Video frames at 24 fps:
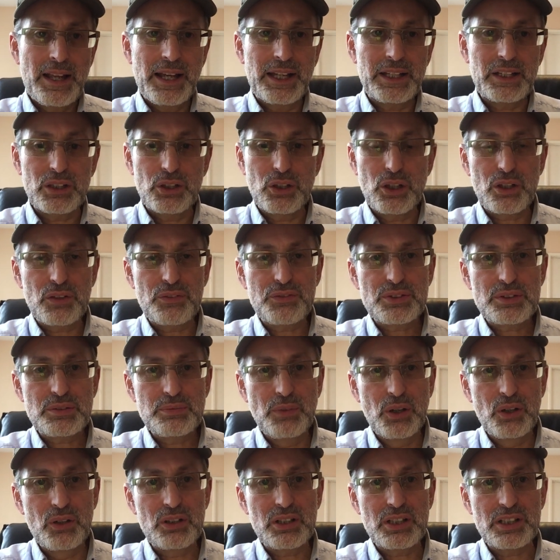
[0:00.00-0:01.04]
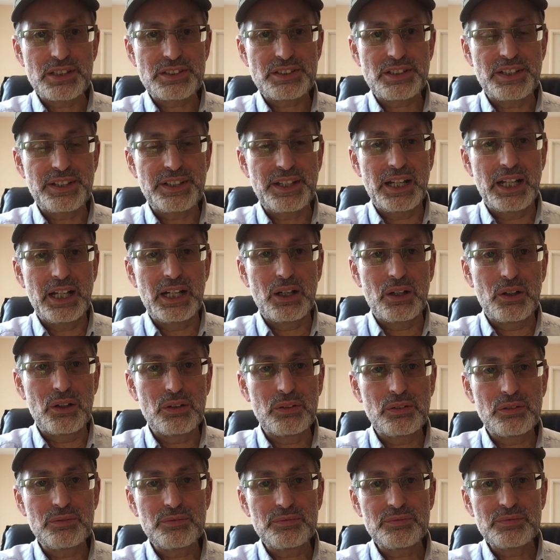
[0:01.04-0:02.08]
And a lot of smokers are
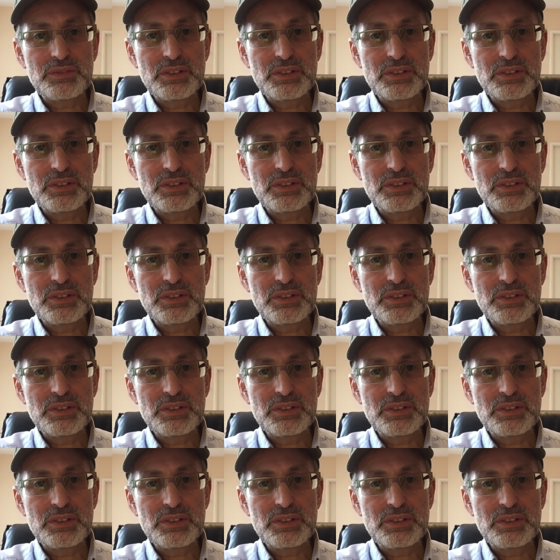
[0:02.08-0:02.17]
now,